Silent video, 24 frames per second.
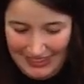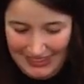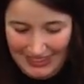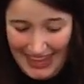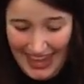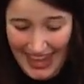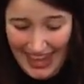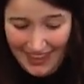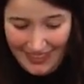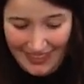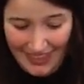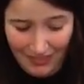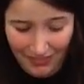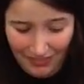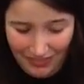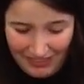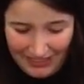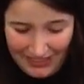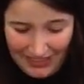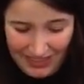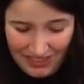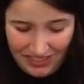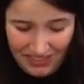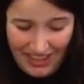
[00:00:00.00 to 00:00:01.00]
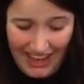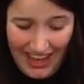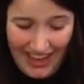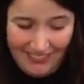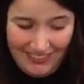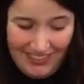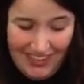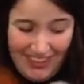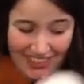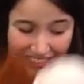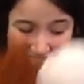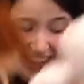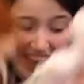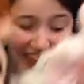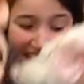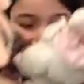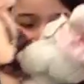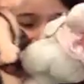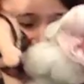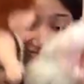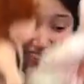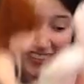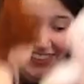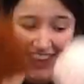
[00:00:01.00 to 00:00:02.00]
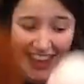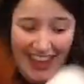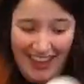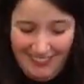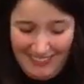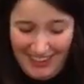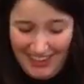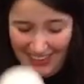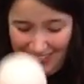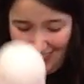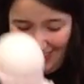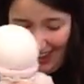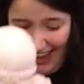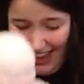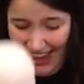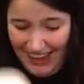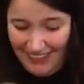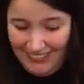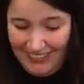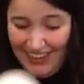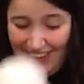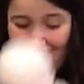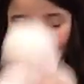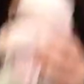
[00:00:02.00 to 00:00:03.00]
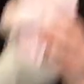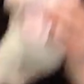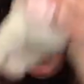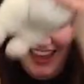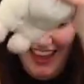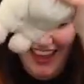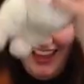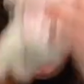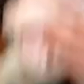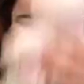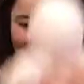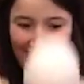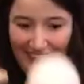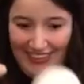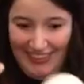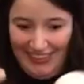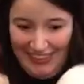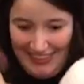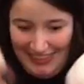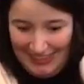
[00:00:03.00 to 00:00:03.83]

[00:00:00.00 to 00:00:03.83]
Yeah, that was a good job, good job, good job, good job, good job!